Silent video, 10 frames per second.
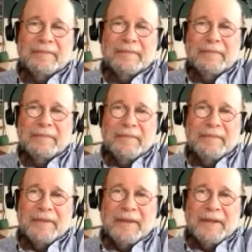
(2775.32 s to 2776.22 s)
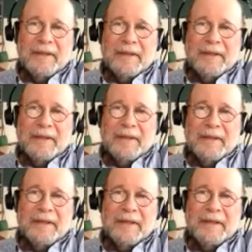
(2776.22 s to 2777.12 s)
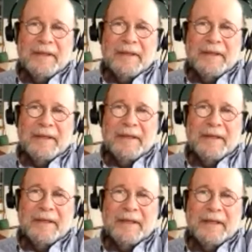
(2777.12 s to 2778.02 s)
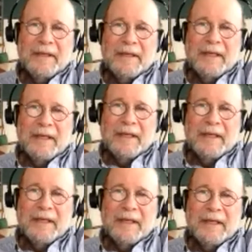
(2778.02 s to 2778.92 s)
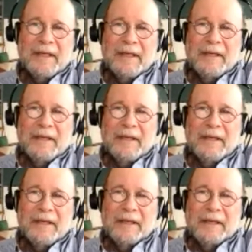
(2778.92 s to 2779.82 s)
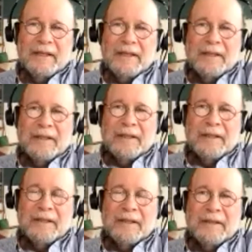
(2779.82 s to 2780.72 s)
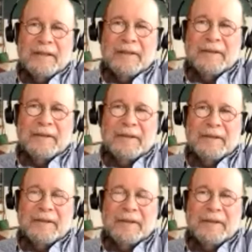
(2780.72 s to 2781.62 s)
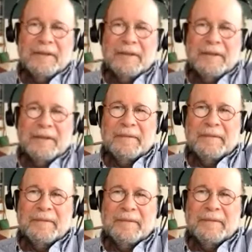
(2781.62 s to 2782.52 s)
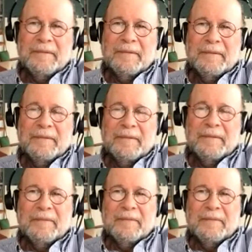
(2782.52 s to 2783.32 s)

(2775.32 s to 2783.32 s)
(silent)